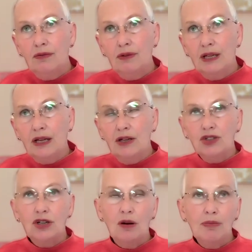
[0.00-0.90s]
It can
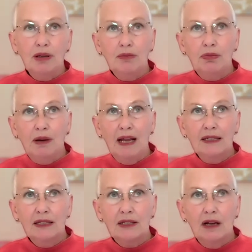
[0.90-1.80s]
show up in
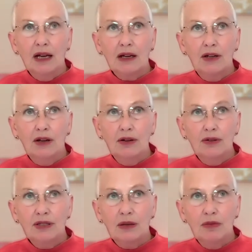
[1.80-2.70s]
places like, I know
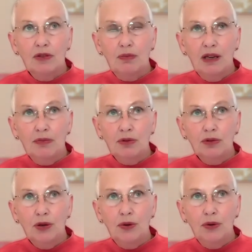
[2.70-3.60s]
some of the people
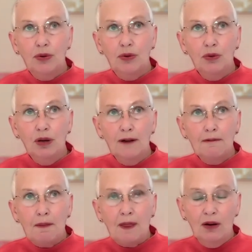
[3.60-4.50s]
who
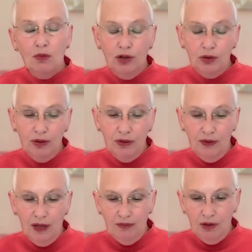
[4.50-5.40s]
I work with, and
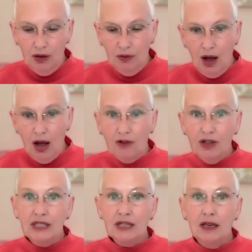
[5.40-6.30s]
they're,
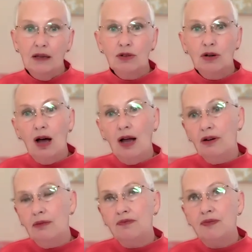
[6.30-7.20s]
hiring teams or
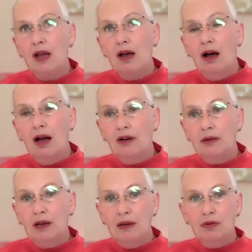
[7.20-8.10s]
hiring
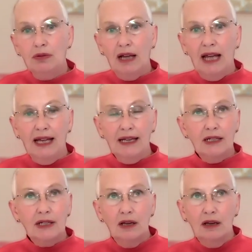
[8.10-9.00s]
people, and